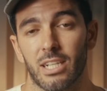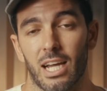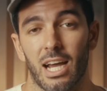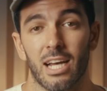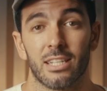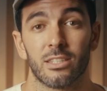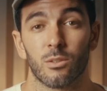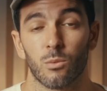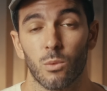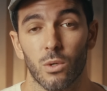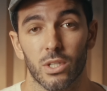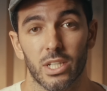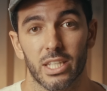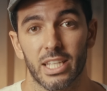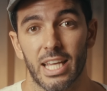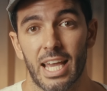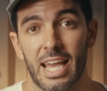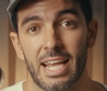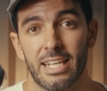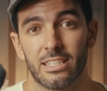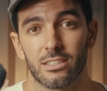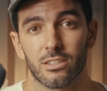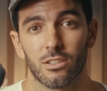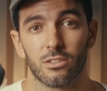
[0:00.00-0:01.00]
underwater
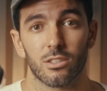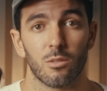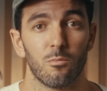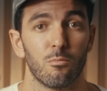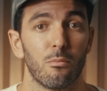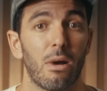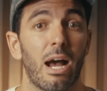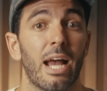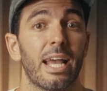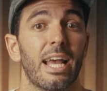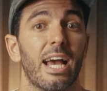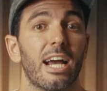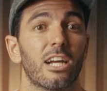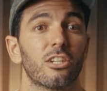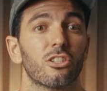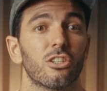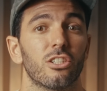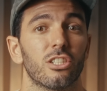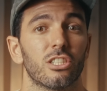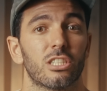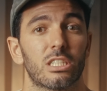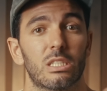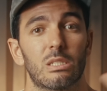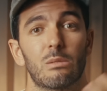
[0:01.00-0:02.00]
case, because it might
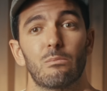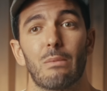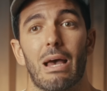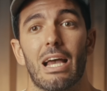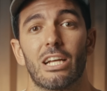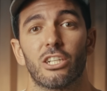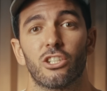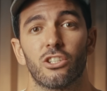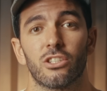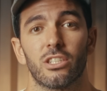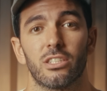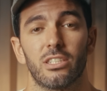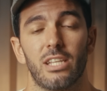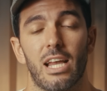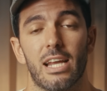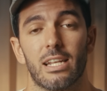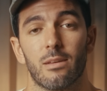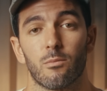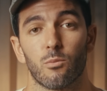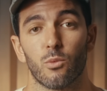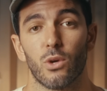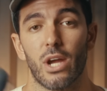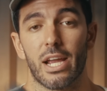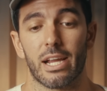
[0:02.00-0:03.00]
actually smash in the sand
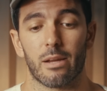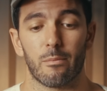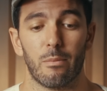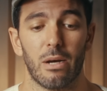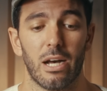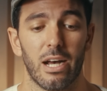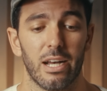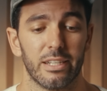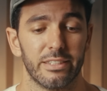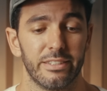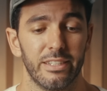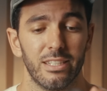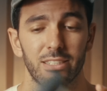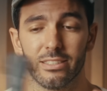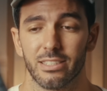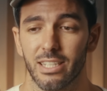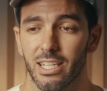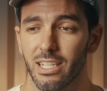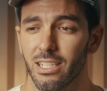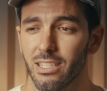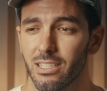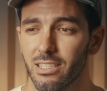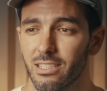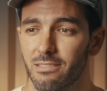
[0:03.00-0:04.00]
and break. But this
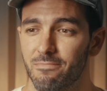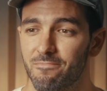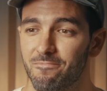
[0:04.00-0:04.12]
thing,